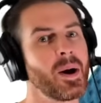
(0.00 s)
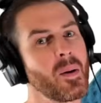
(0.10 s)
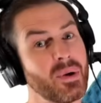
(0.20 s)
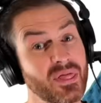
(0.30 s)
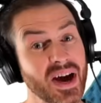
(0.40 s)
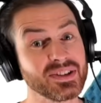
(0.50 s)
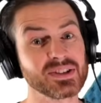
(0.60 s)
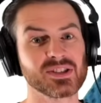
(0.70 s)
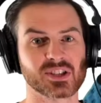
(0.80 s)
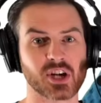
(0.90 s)
still
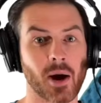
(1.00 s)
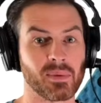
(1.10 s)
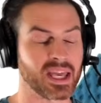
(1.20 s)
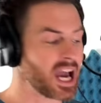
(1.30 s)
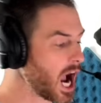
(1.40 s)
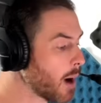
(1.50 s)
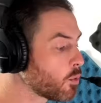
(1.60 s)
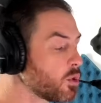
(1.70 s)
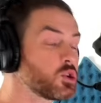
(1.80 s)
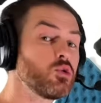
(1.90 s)
reap the benefits of
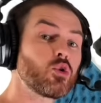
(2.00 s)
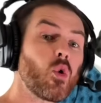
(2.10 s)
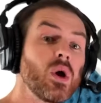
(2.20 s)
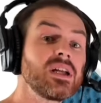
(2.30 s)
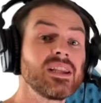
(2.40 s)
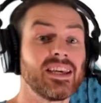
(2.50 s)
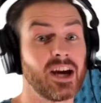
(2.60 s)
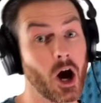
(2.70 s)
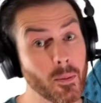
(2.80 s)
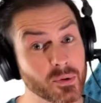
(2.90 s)
these amazing machines.